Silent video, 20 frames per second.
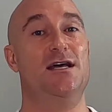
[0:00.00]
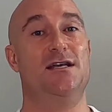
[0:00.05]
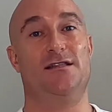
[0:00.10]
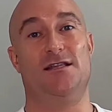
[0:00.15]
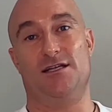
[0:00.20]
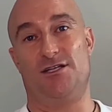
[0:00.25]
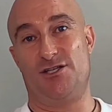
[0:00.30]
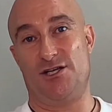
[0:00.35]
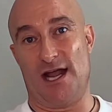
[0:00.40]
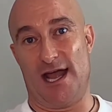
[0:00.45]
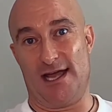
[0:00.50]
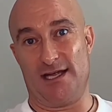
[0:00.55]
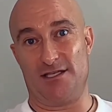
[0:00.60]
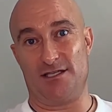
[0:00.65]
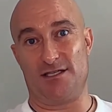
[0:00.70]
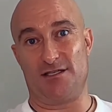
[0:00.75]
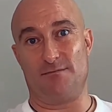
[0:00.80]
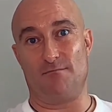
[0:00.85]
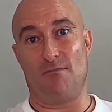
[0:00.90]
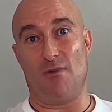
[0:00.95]
that
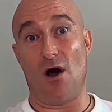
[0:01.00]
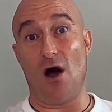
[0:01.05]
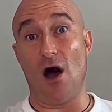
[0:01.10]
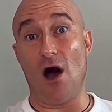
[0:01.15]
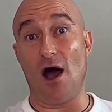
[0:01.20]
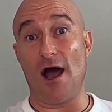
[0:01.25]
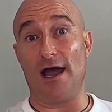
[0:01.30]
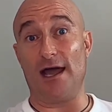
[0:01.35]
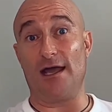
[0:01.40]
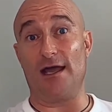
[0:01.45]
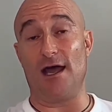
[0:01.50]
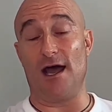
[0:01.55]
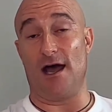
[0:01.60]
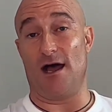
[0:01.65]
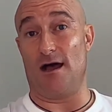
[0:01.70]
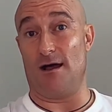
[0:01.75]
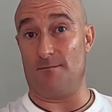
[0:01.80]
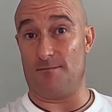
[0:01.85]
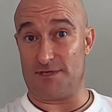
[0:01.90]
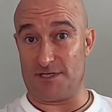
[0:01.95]
changed my
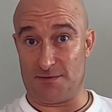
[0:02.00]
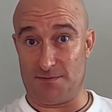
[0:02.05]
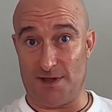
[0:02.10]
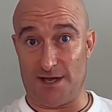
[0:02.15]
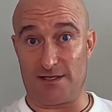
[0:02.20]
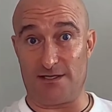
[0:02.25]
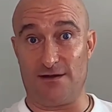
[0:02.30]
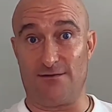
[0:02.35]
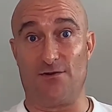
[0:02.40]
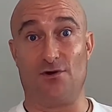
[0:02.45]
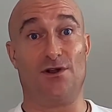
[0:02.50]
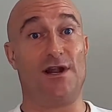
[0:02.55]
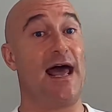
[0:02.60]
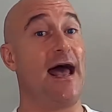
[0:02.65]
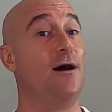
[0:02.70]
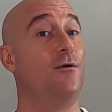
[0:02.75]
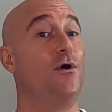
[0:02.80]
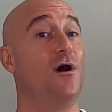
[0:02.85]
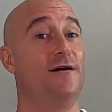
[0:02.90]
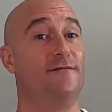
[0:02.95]
perspective on
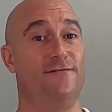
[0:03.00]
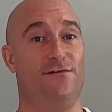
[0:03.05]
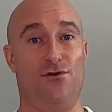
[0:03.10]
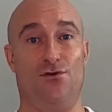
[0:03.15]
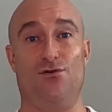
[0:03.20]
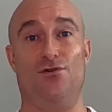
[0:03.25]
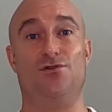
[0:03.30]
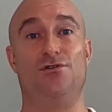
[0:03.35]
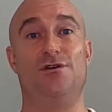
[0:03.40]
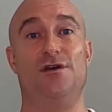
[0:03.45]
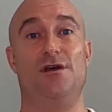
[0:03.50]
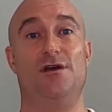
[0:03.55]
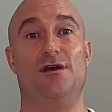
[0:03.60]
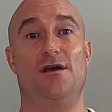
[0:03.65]
how I viewed